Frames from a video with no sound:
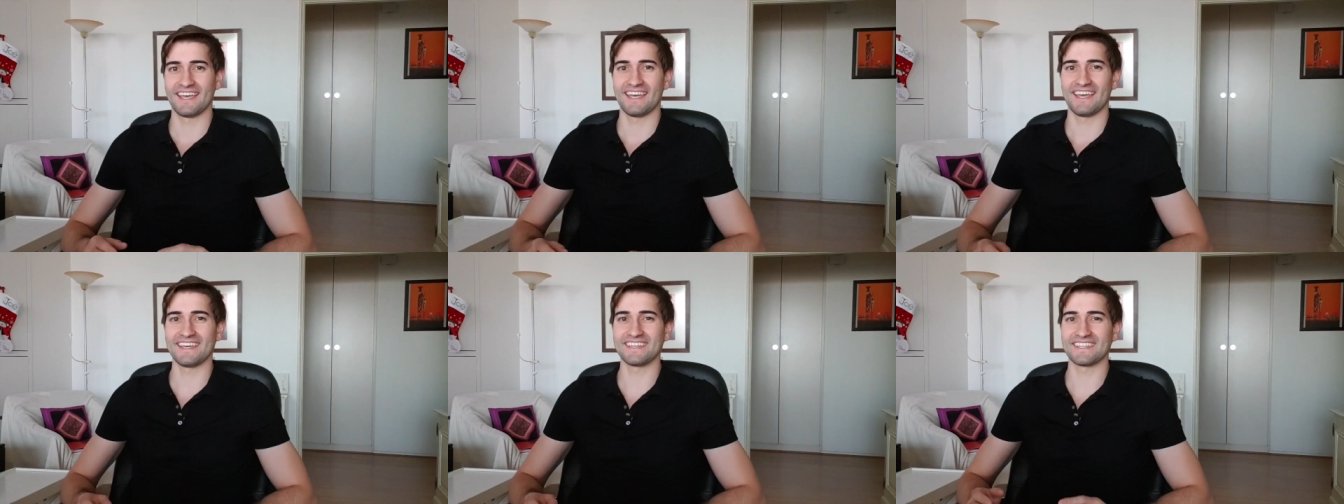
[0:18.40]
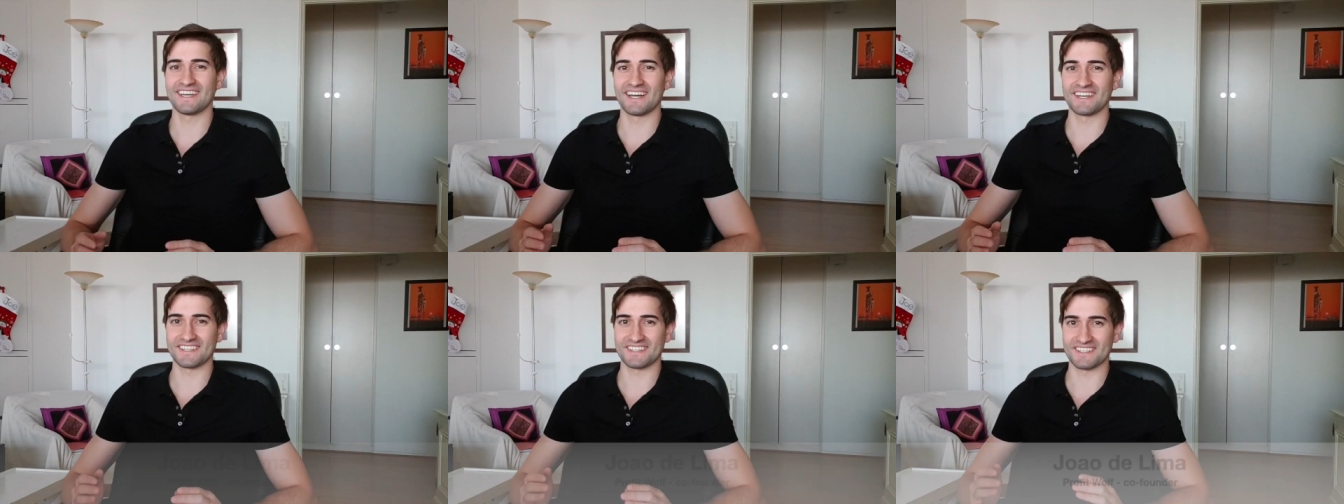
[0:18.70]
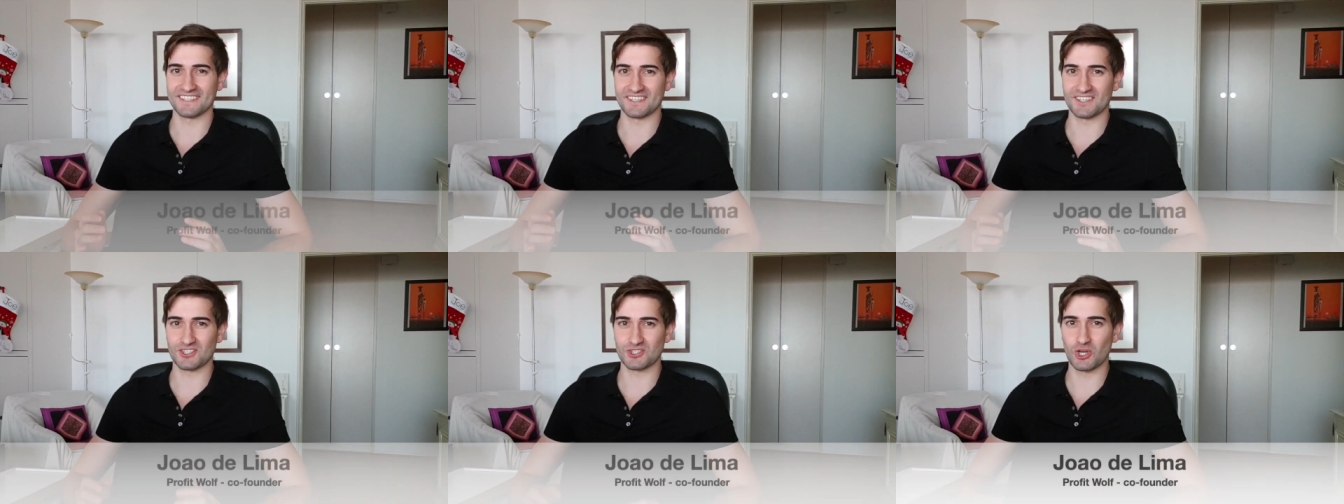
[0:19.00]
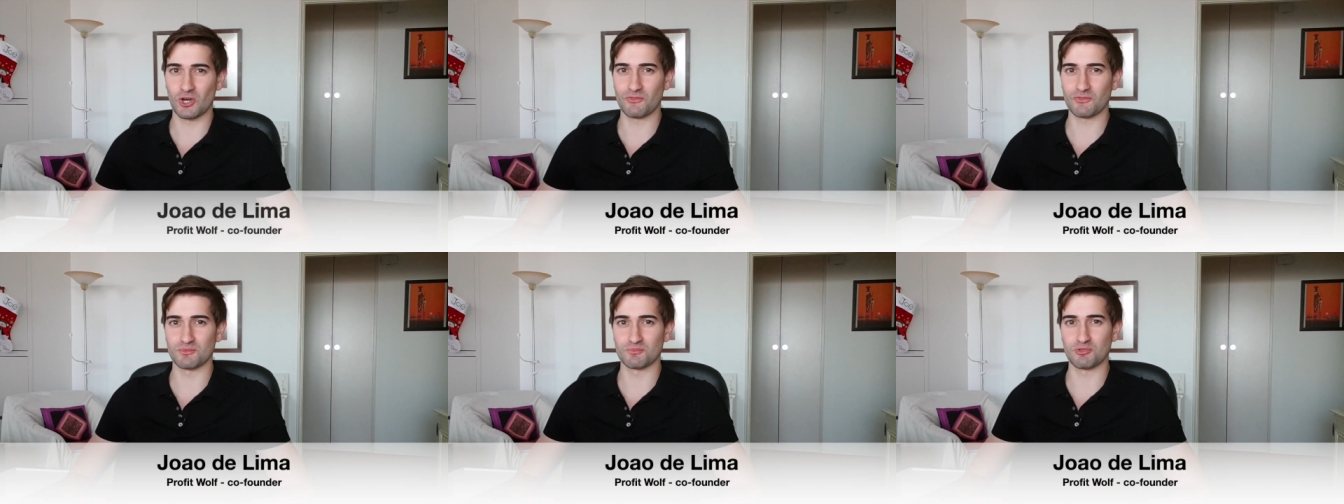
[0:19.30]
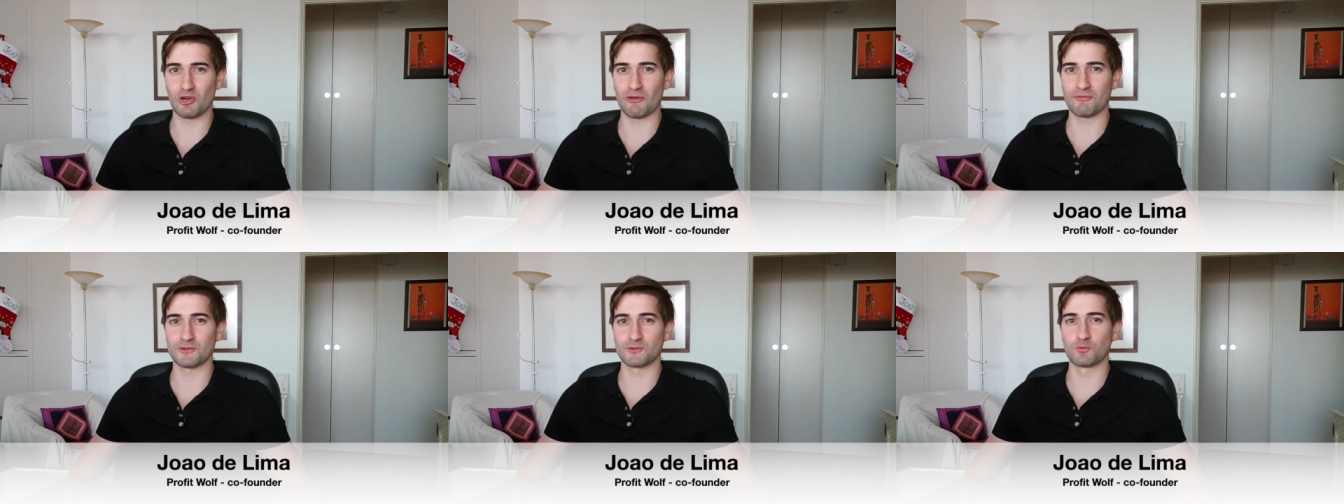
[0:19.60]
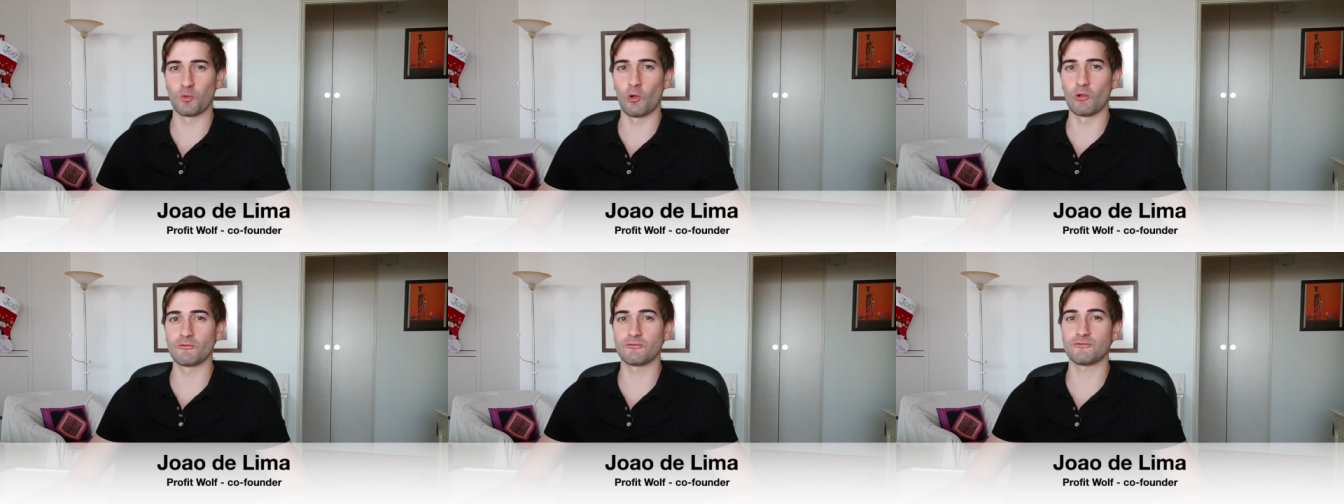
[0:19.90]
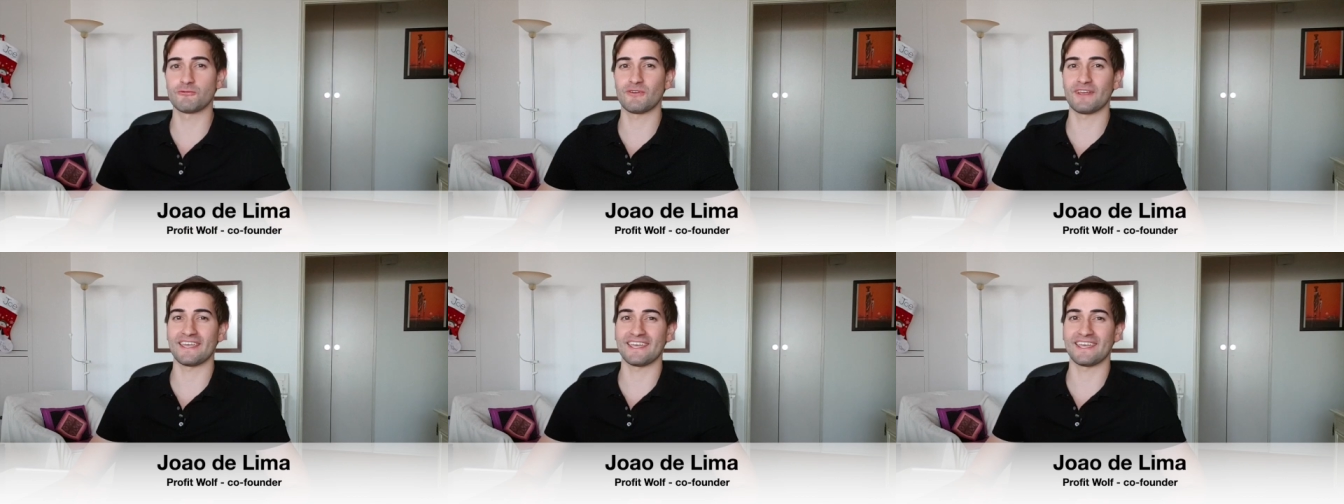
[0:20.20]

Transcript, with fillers: Hey guys, it's Joe from Profit Wolf,